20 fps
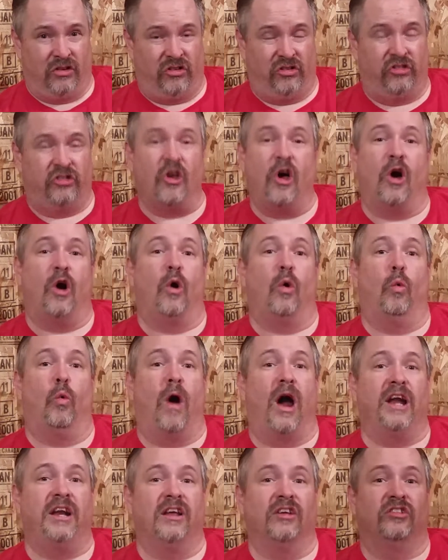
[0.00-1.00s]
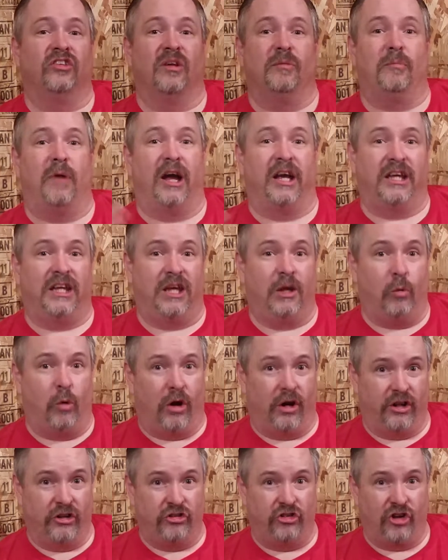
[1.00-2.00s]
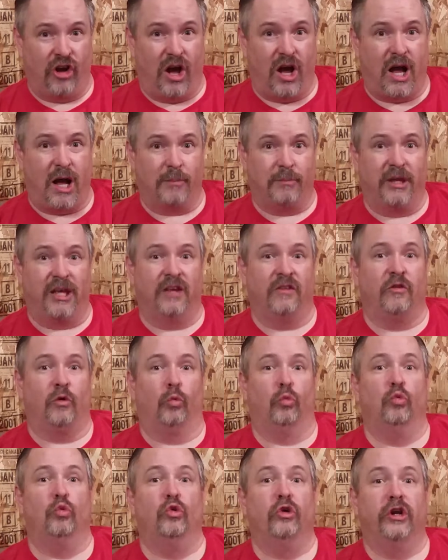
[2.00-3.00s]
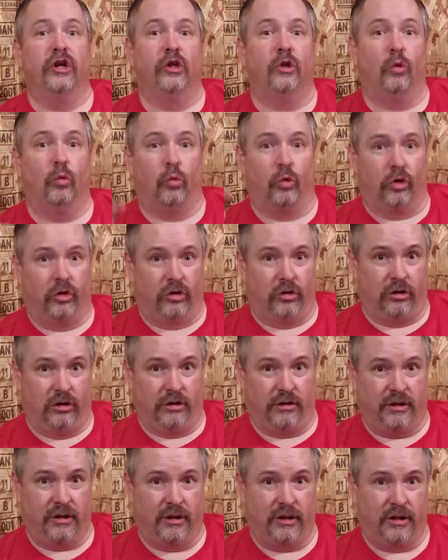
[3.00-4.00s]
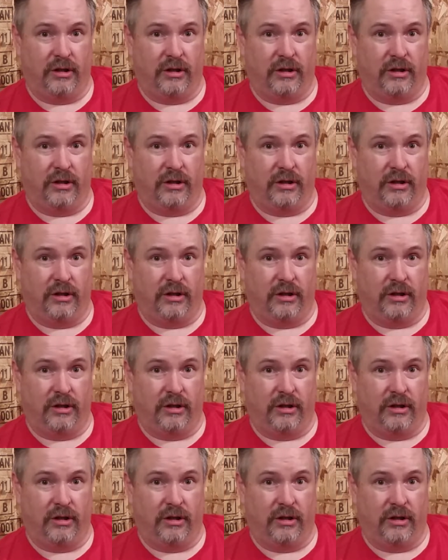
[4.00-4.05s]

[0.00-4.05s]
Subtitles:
So, why doesn't Mikey want a job in the real world?